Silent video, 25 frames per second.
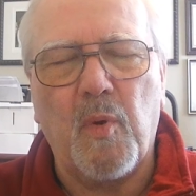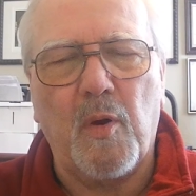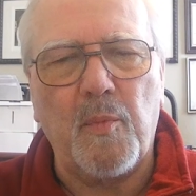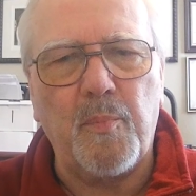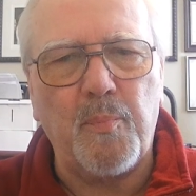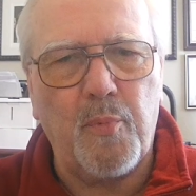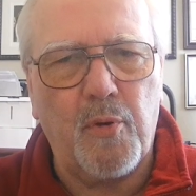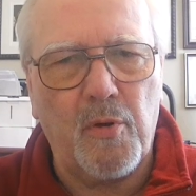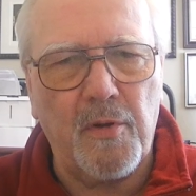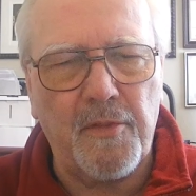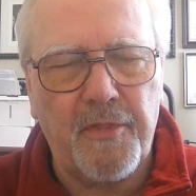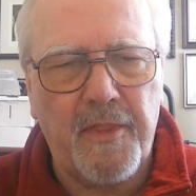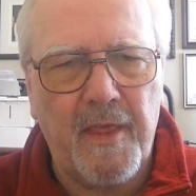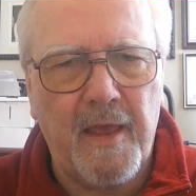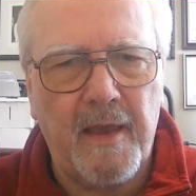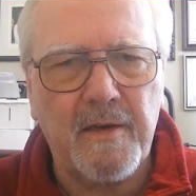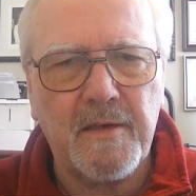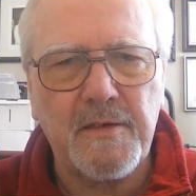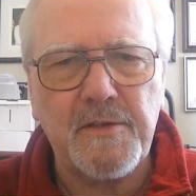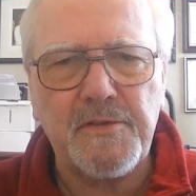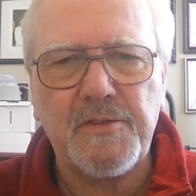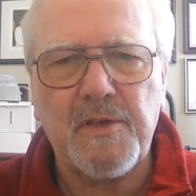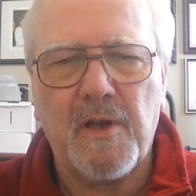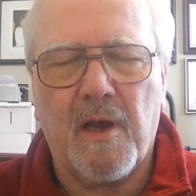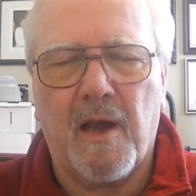But put
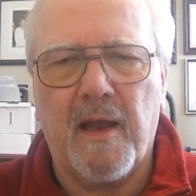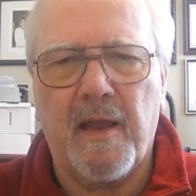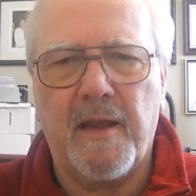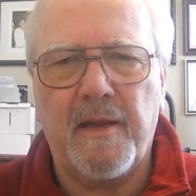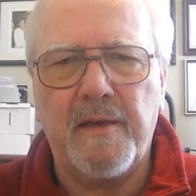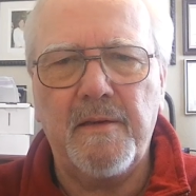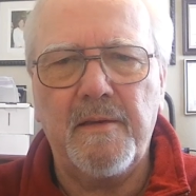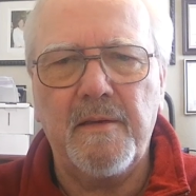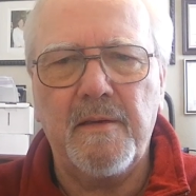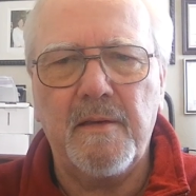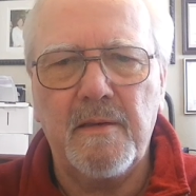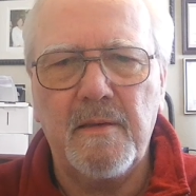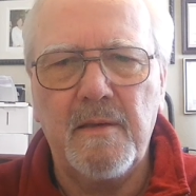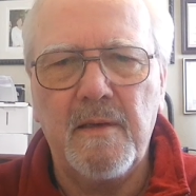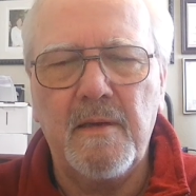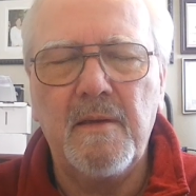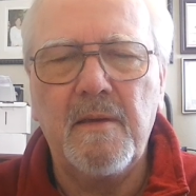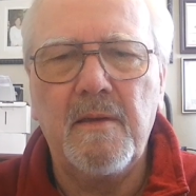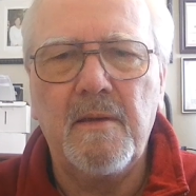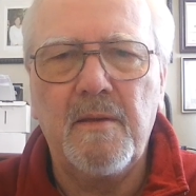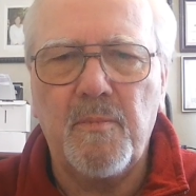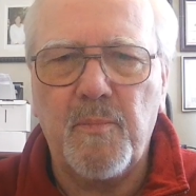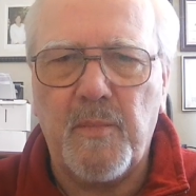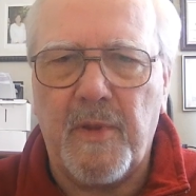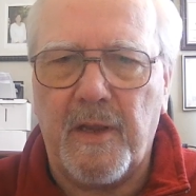that aside.
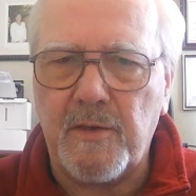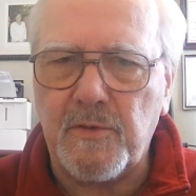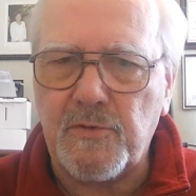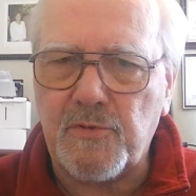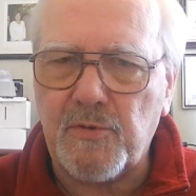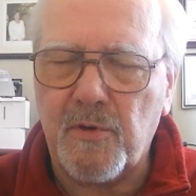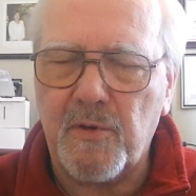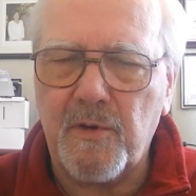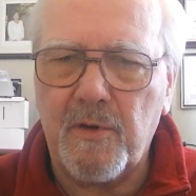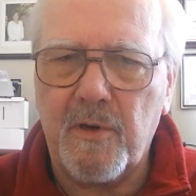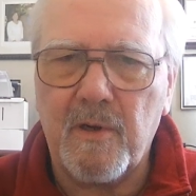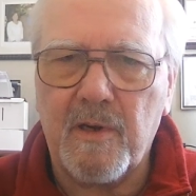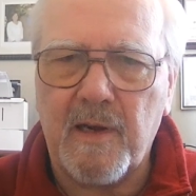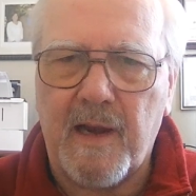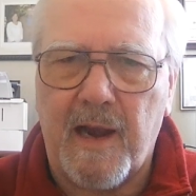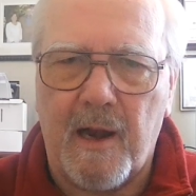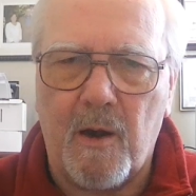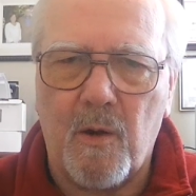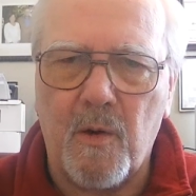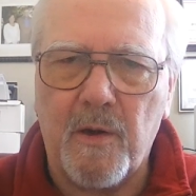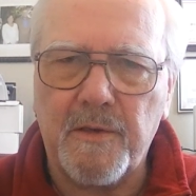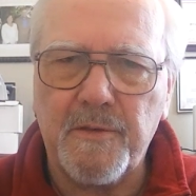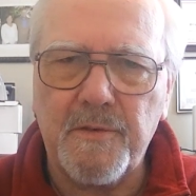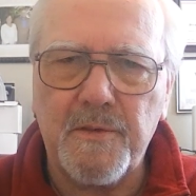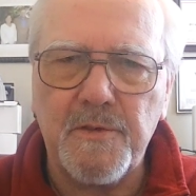Make sure your
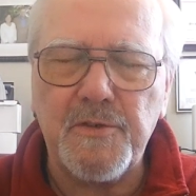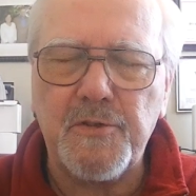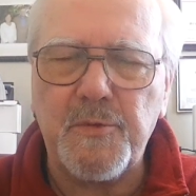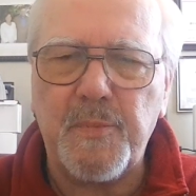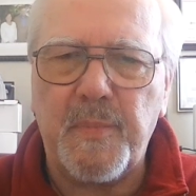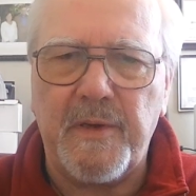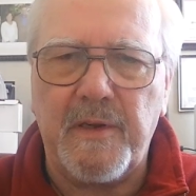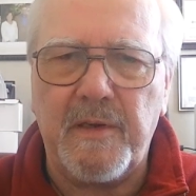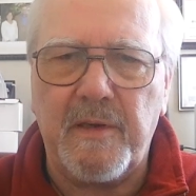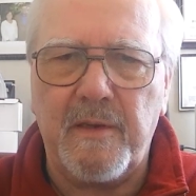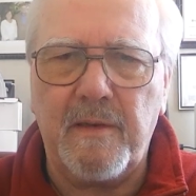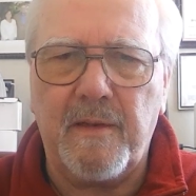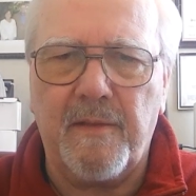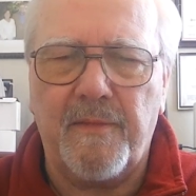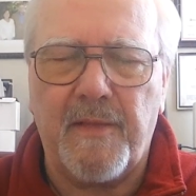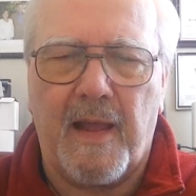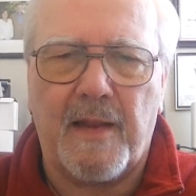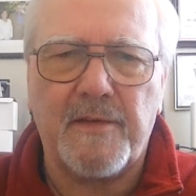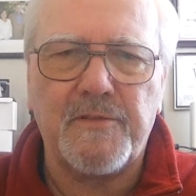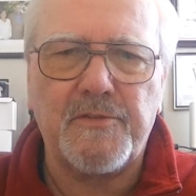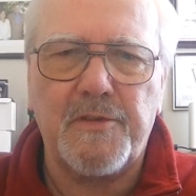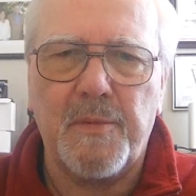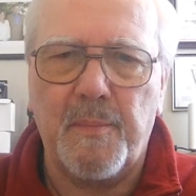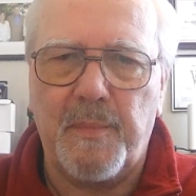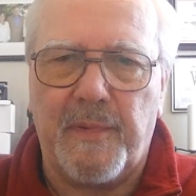character speed, and
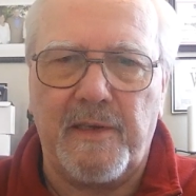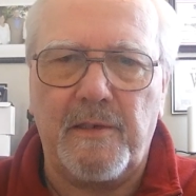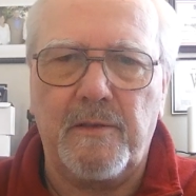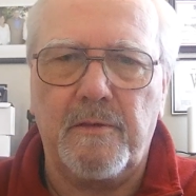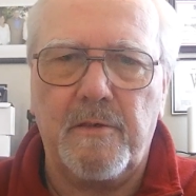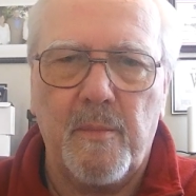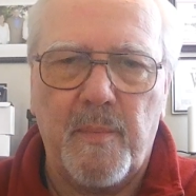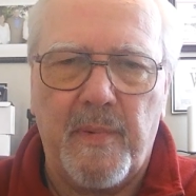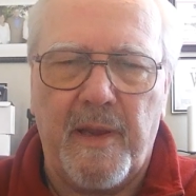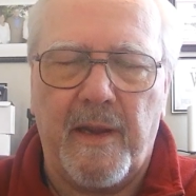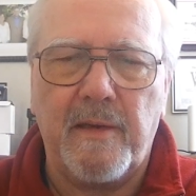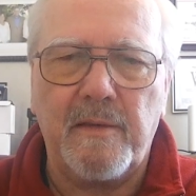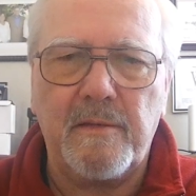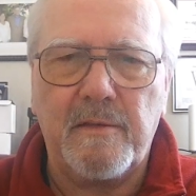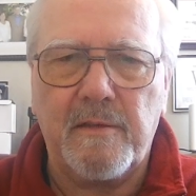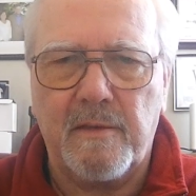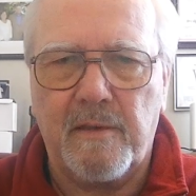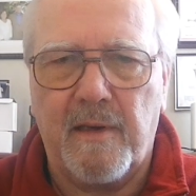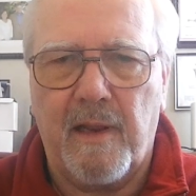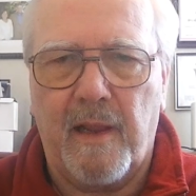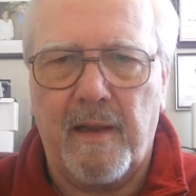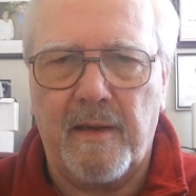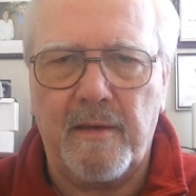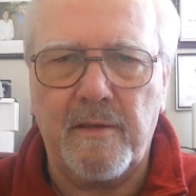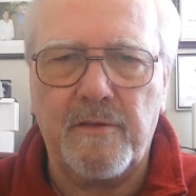that's the big debate
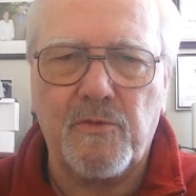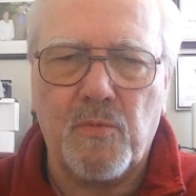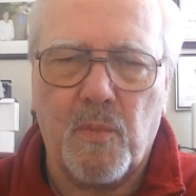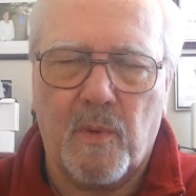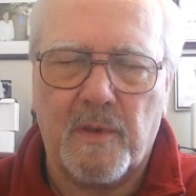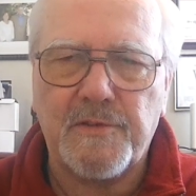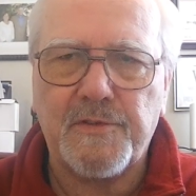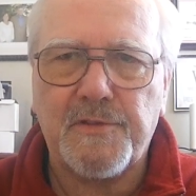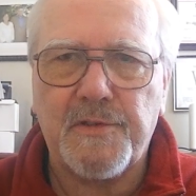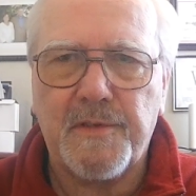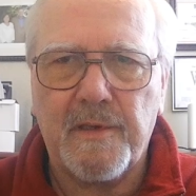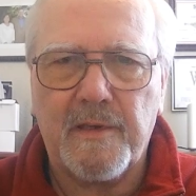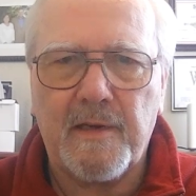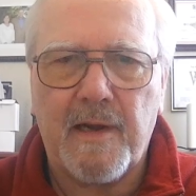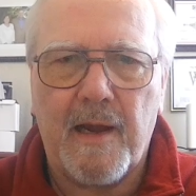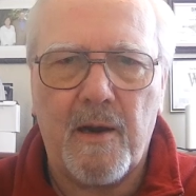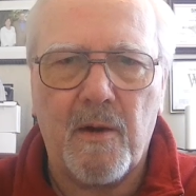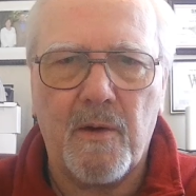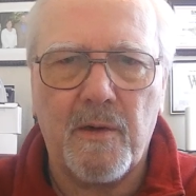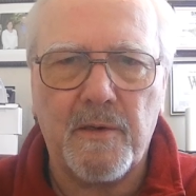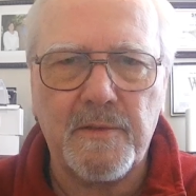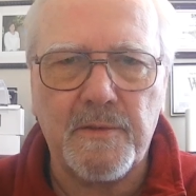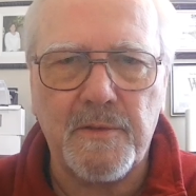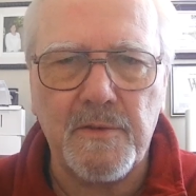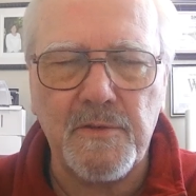today, is what's the
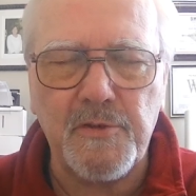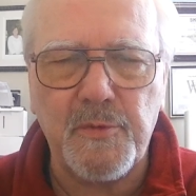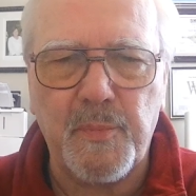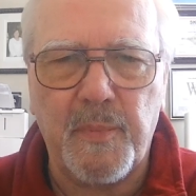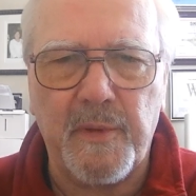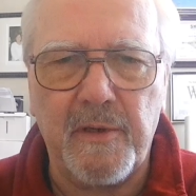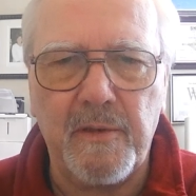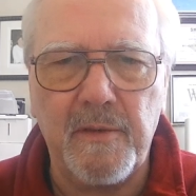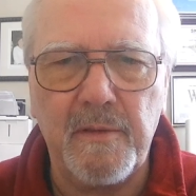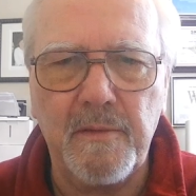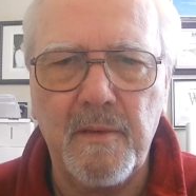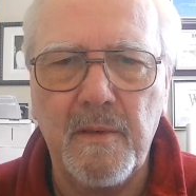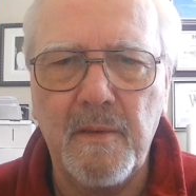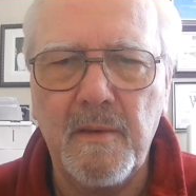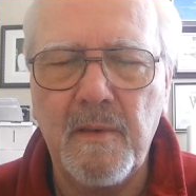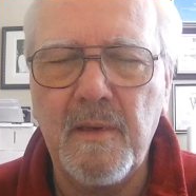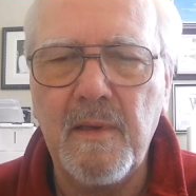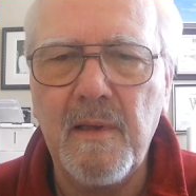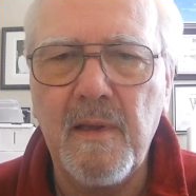character speed,